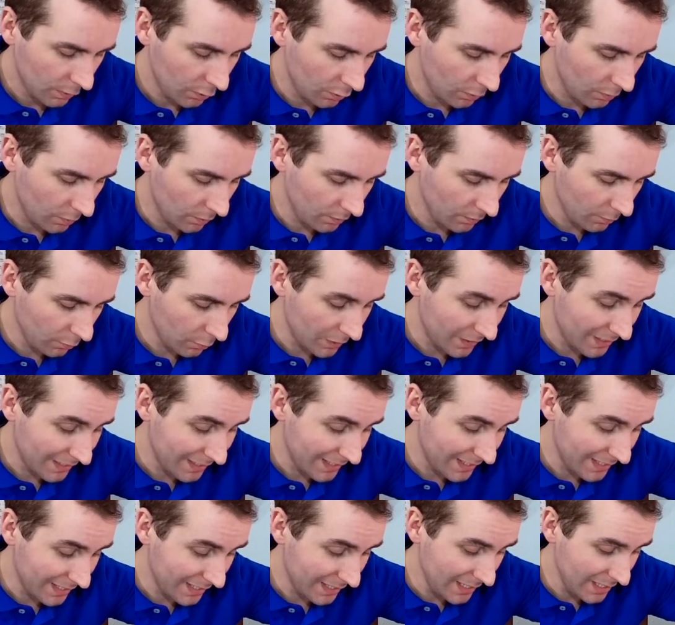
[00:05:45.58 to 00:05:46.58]
The third one was
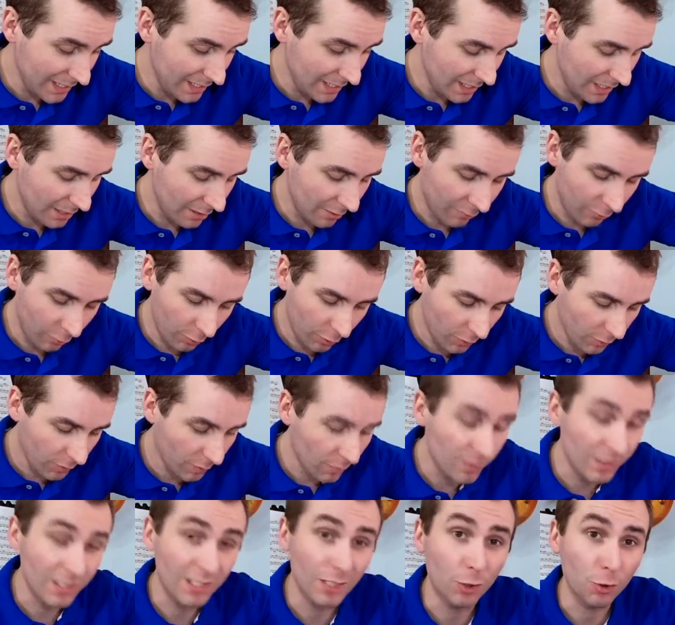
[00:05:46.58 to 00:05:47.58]
C. And the fourth
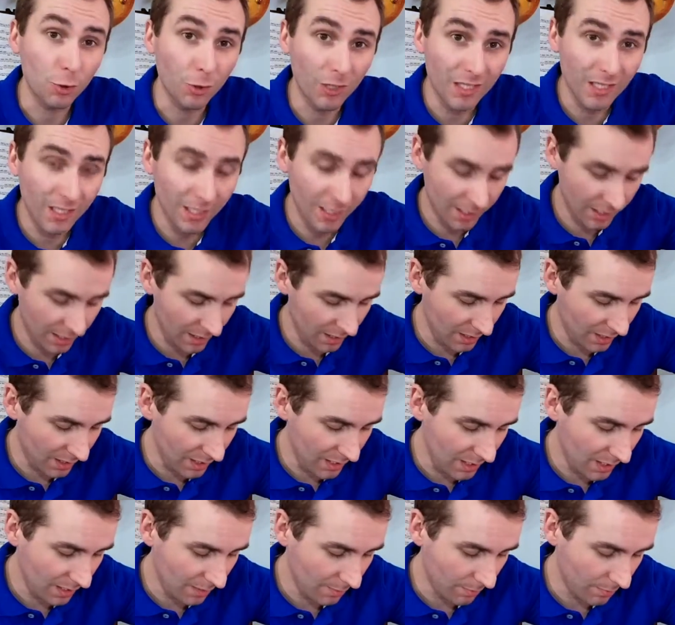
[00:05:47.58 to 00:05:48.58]
one was the trickiest, E
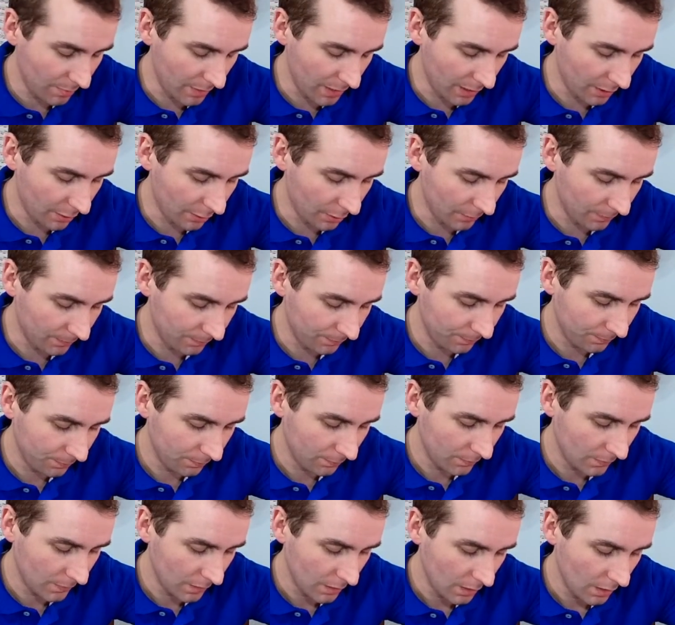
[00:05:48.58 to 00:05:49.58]
minor.
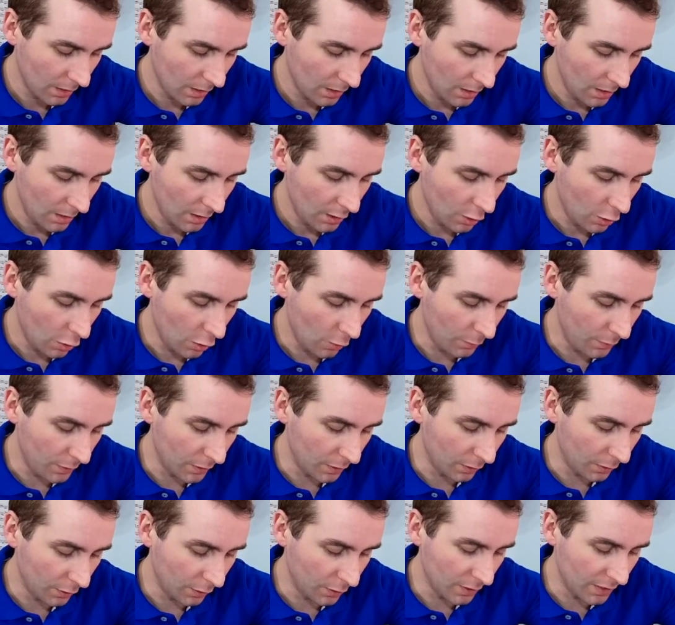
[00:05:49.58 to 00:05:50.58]
Hope
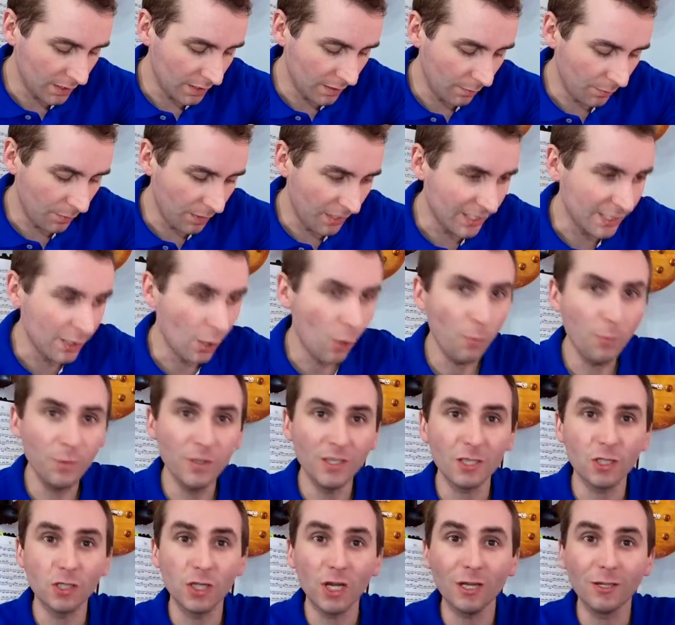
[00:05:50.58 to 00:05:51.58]
you learned some things. Hope
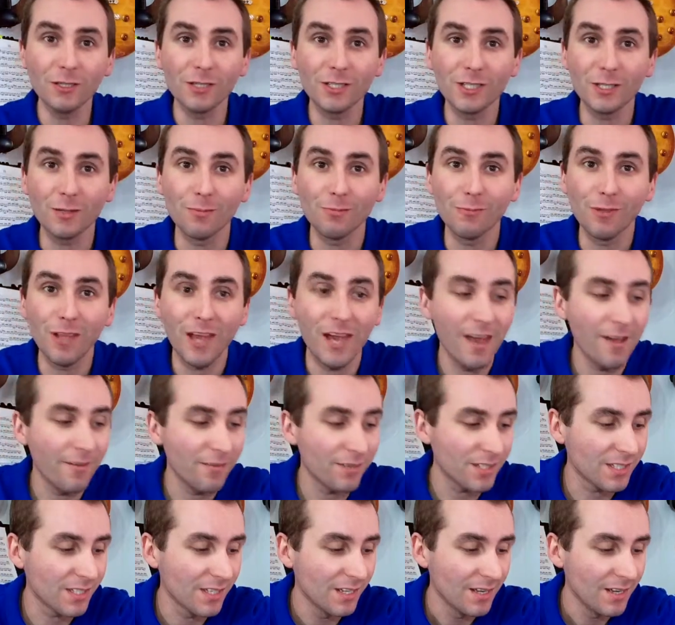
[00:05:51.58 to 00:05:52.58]
you shared some
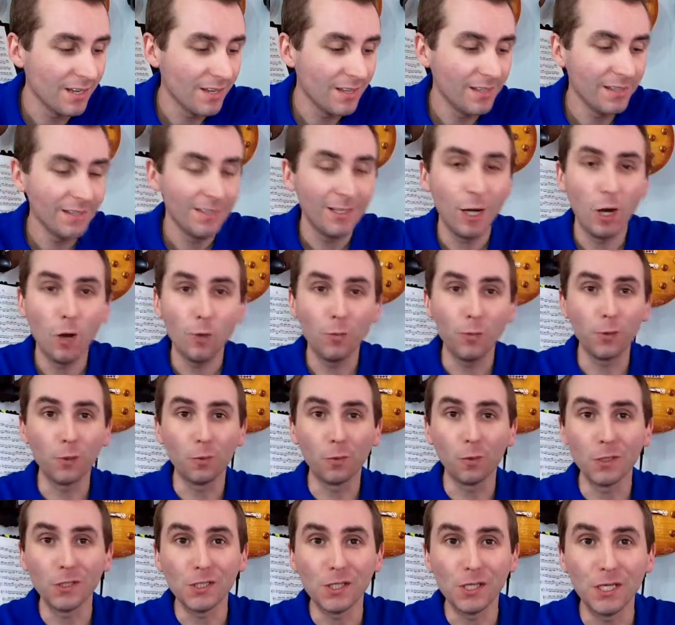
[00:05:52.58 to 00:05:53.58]
laughs. Hope there
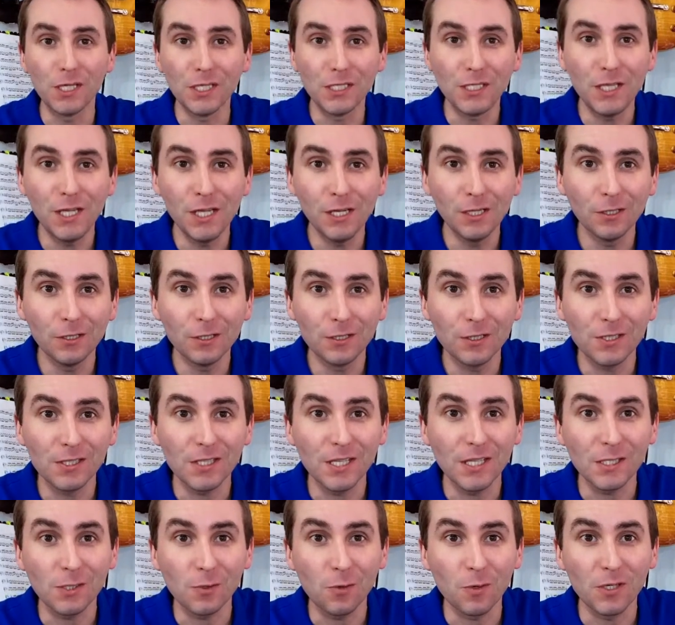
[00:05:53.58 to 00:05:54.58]
weren't any tears.
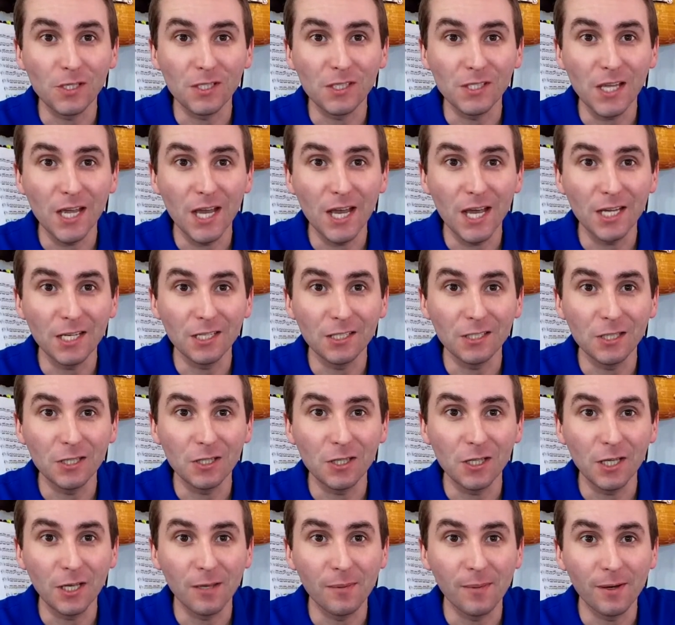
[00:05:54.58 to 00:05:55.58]
That's always sad to
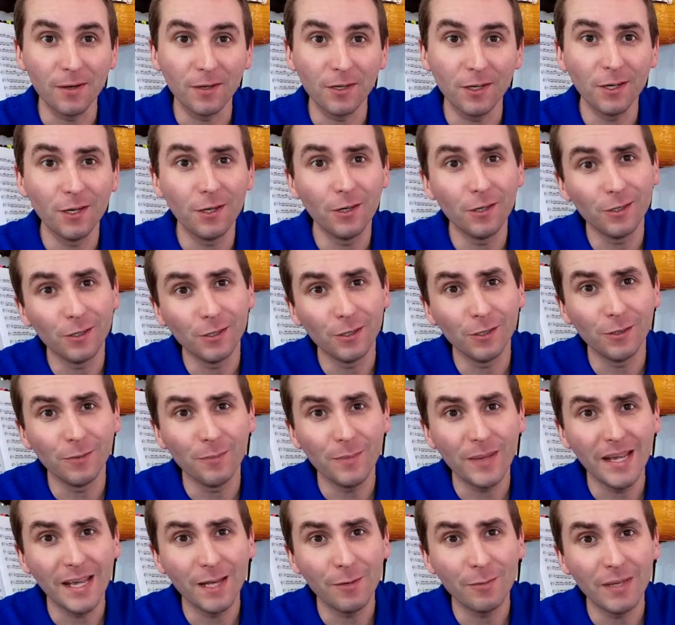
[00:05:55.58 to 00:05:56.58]
think about. Oh
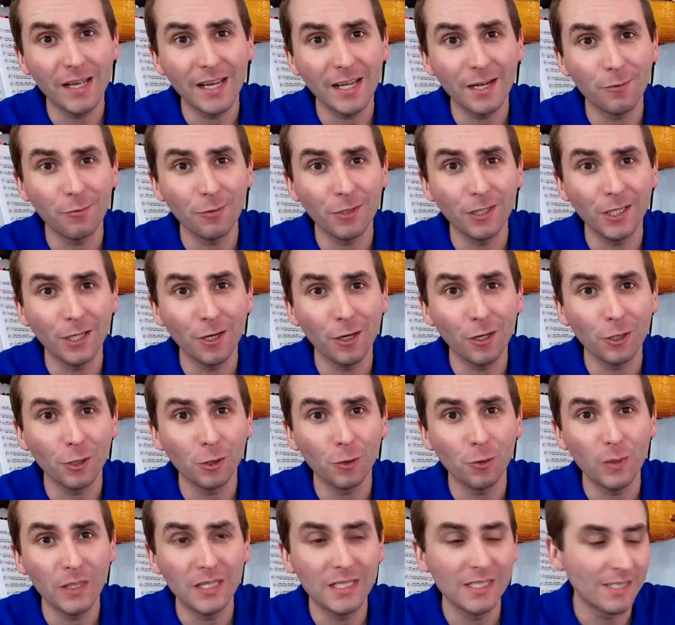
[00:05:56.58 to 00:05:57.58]
man, we had a really hard
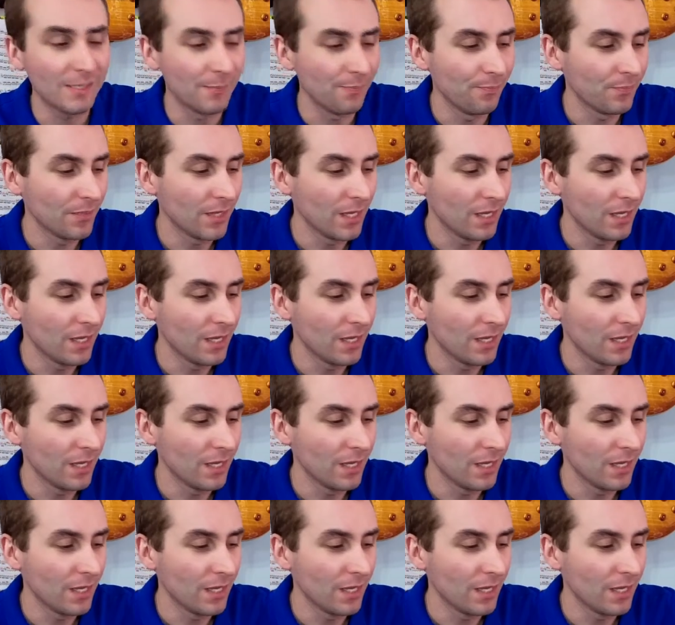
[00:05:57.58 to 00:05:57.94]
quiz.